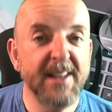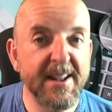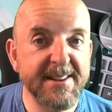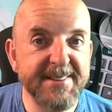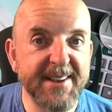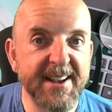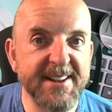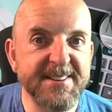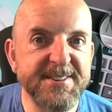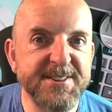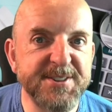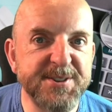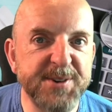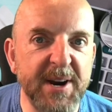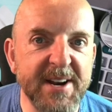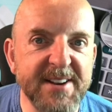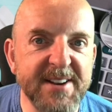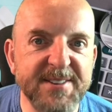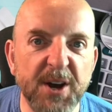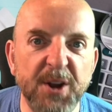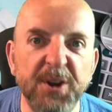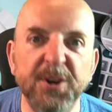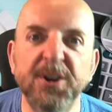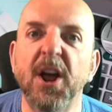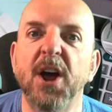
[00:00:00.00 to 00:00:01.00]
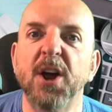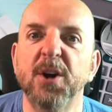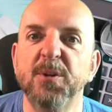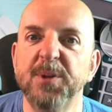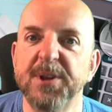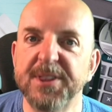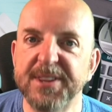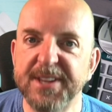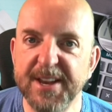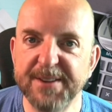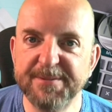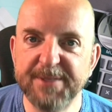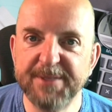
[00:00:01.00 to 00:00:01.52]
Let's get straight on
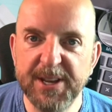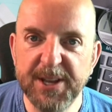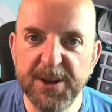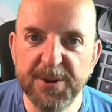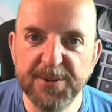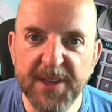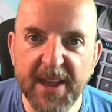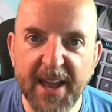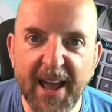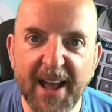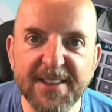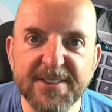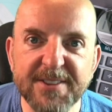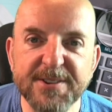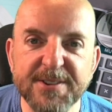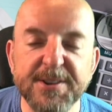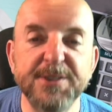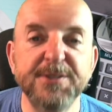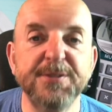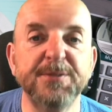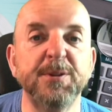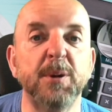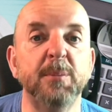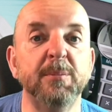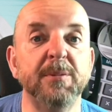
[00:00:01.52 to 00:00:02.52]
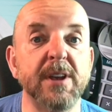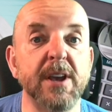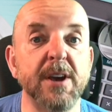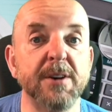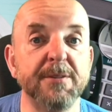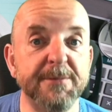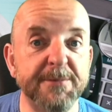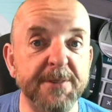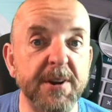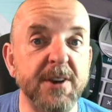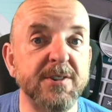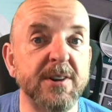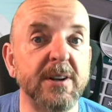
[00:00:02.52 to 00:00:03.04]
with giving you the answers from the
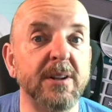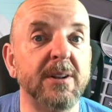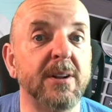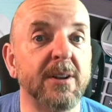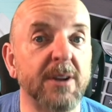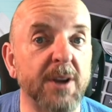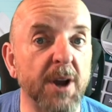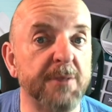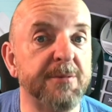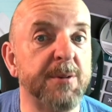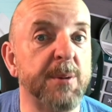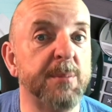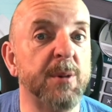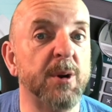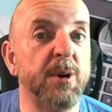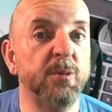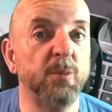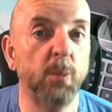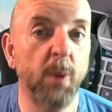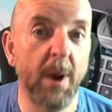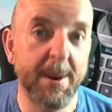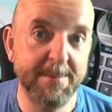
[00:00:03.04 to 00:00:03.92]
official government